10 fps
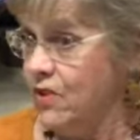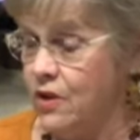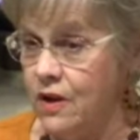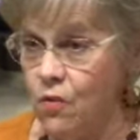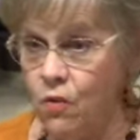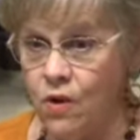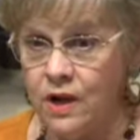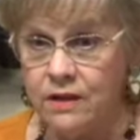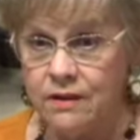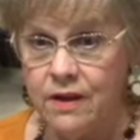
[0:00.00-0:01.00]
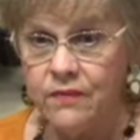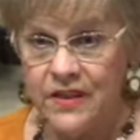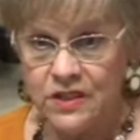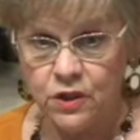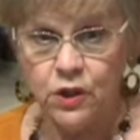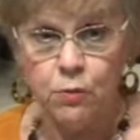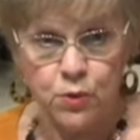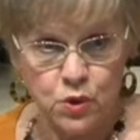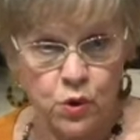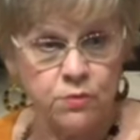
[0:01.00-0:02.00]
You know what? That's a good
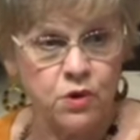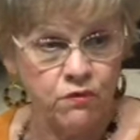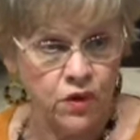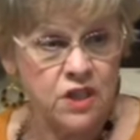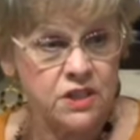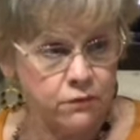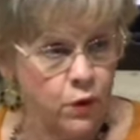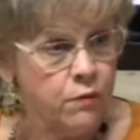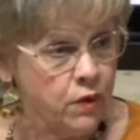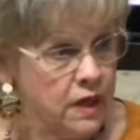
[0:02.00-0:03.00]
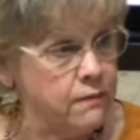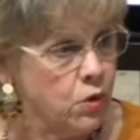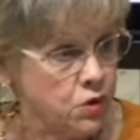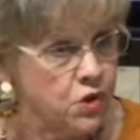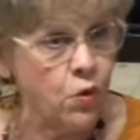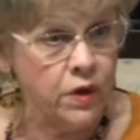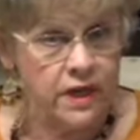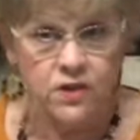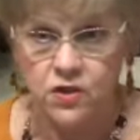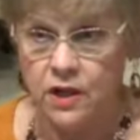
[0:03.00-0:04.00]
prescription for us if we really want joy,
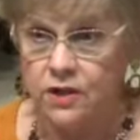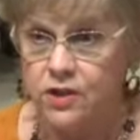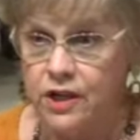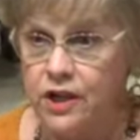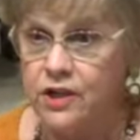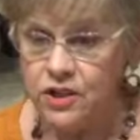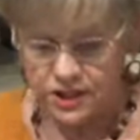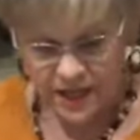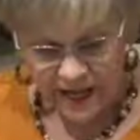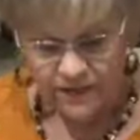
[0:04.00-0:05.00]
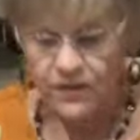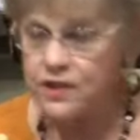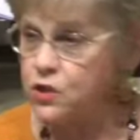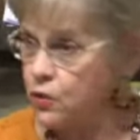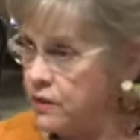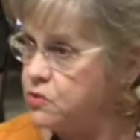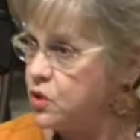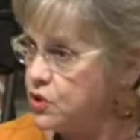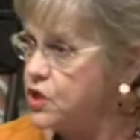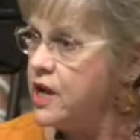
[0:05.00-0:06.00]
isn't it? To take these
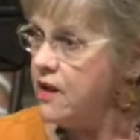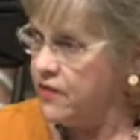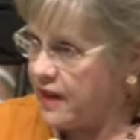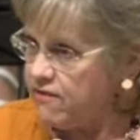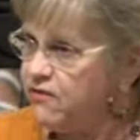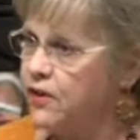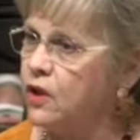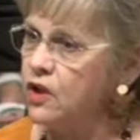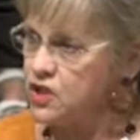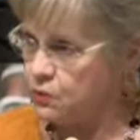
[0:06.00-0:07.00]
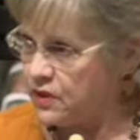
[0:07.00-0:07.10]
scriptures that fill us